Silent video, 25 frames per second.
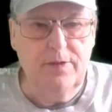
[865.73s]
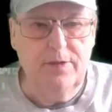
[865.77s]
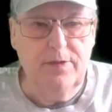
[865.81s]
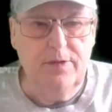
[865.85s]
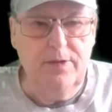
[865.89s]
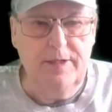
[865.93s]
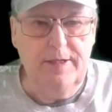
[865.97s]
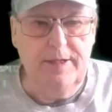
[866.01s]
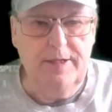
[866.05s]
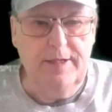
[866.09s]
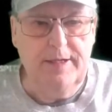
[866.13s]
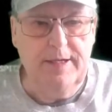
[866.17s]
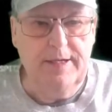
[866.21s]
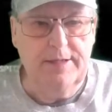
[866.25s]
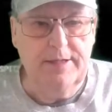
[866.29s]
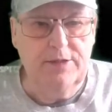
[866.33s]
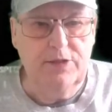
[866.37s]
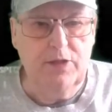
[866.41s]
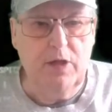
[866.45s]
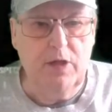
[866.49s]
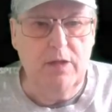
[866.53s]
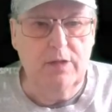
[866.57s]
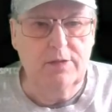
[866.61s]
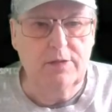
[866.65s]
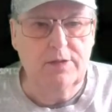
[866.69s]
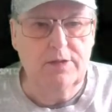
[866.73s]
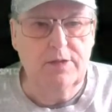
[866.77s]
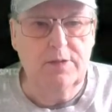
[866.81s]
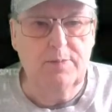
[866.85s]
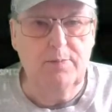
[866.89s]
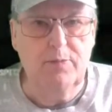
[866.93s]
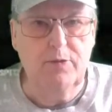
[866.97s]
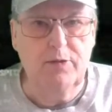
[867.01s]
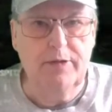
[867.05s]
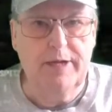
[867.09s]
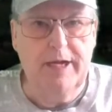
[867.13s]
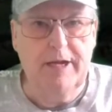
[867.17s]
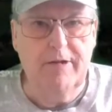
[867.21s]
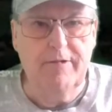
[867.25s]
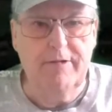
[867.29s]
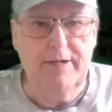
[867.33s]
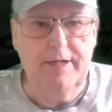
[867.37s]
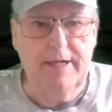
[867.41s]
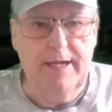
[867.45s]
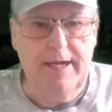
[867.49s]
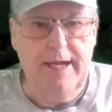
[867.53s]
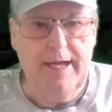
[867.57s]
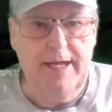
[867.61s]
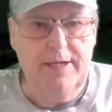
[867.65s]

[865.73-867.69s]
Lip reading: to the Salzburg area